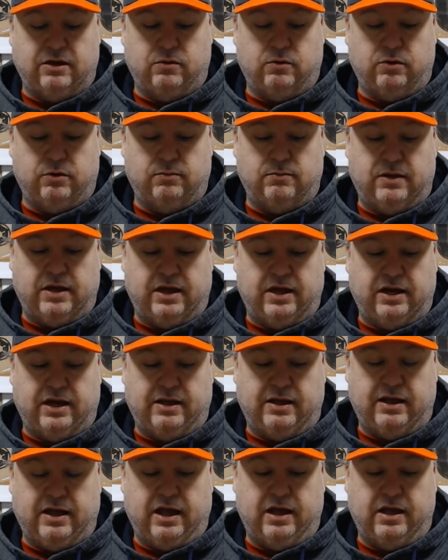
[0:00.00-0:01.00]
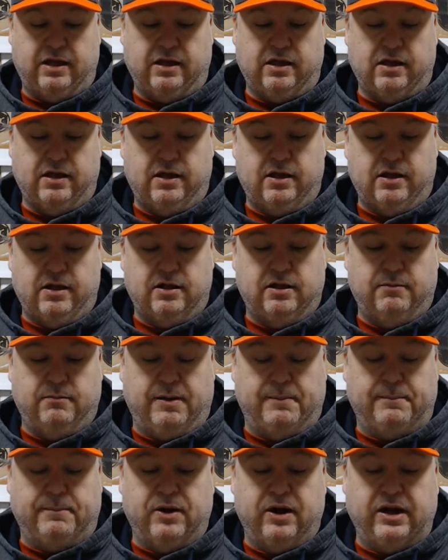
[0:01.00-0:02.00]
with mine. My
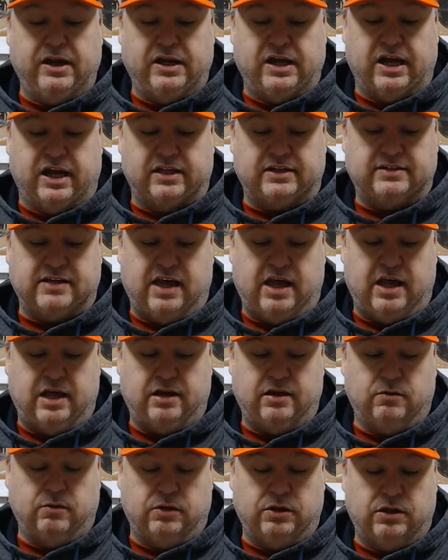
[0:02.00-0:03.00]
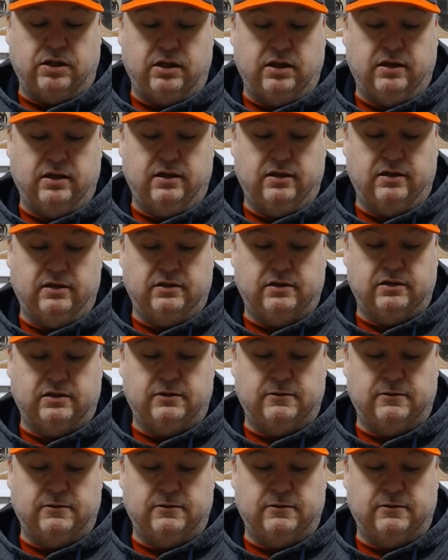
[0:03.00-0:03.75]
buddy got Sonic with his.